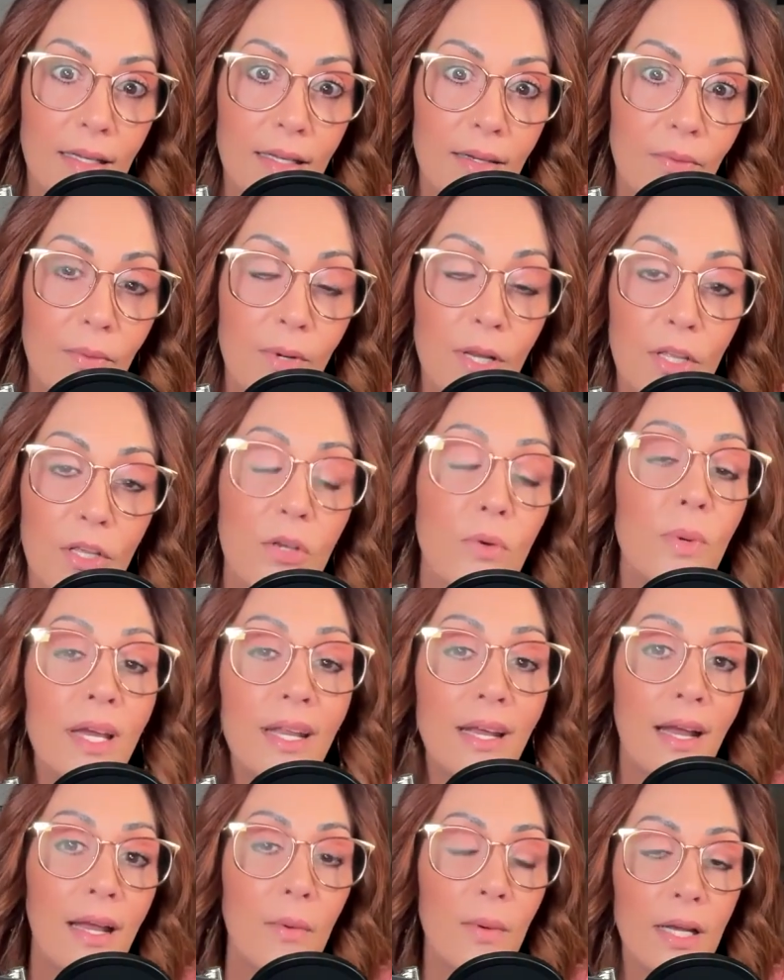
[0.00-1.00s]
When you win,
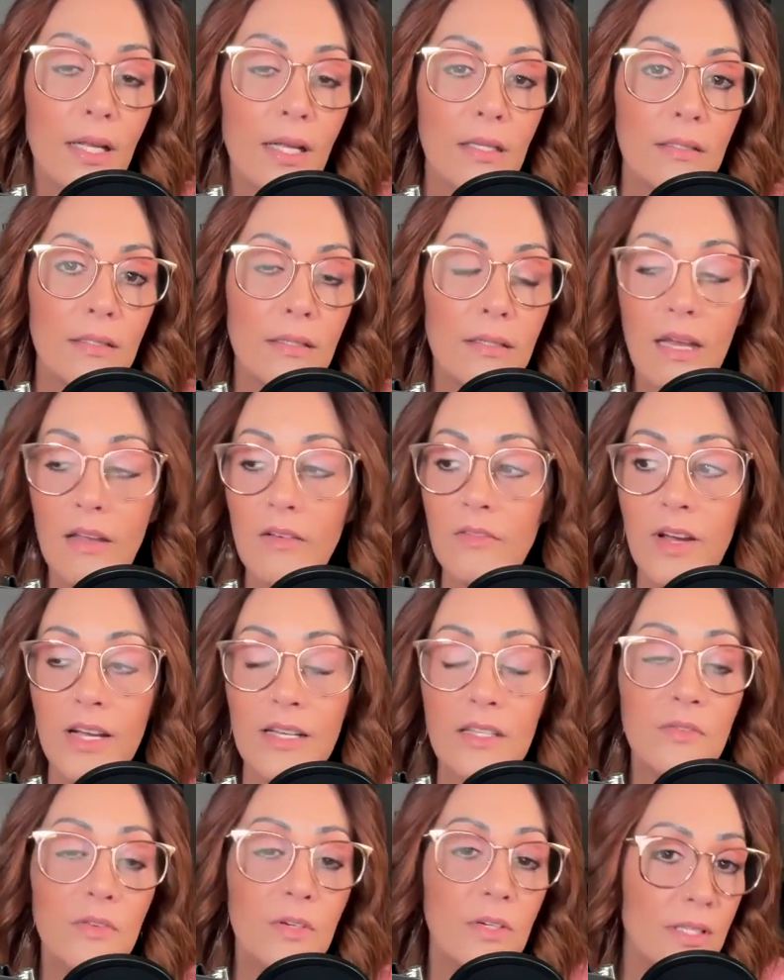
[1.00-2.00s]
I win, and
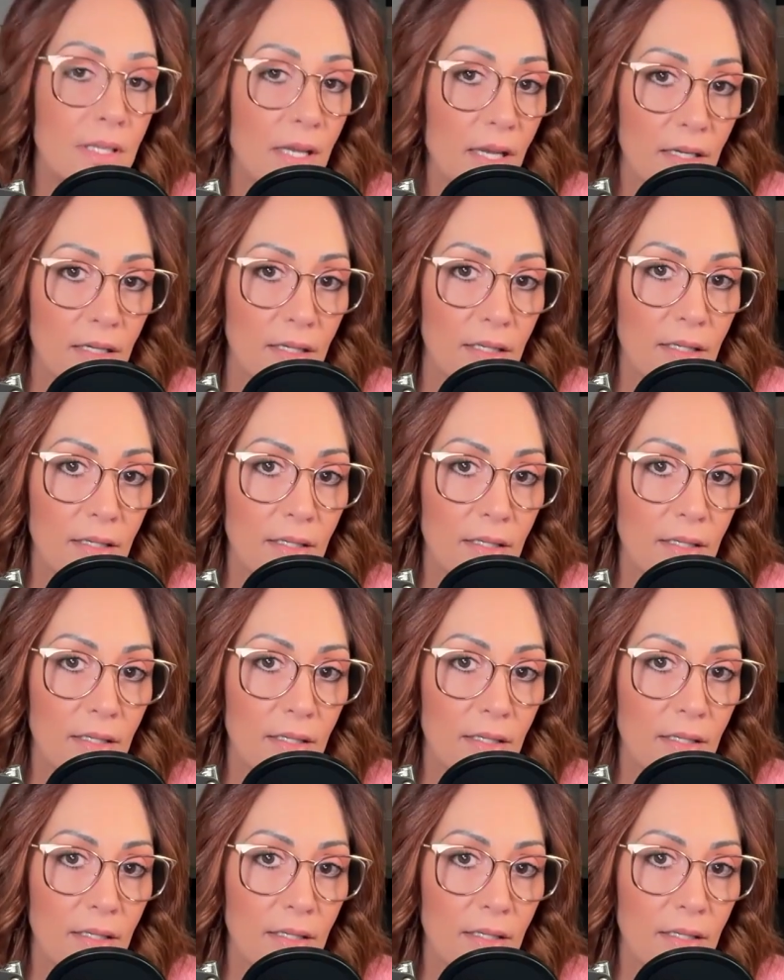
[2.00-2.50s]
vice versa.